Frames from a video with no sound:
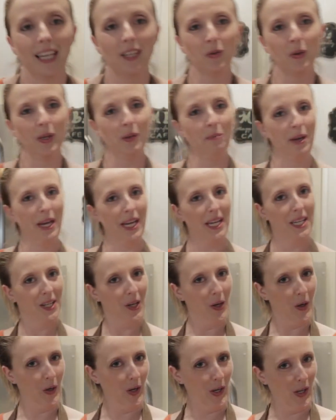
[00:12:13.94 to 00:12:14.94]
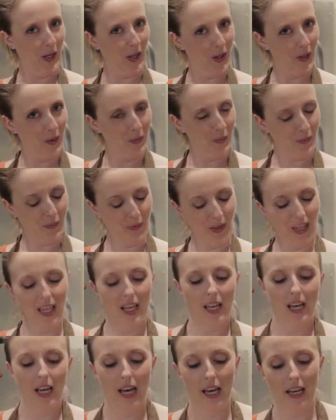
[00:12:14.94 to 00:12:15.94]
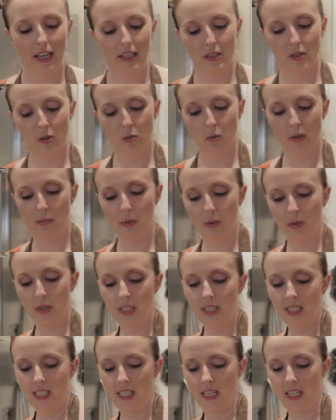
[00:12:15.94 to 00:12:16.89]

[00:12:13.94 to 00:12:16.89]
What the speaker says: that we made earlier, and we put it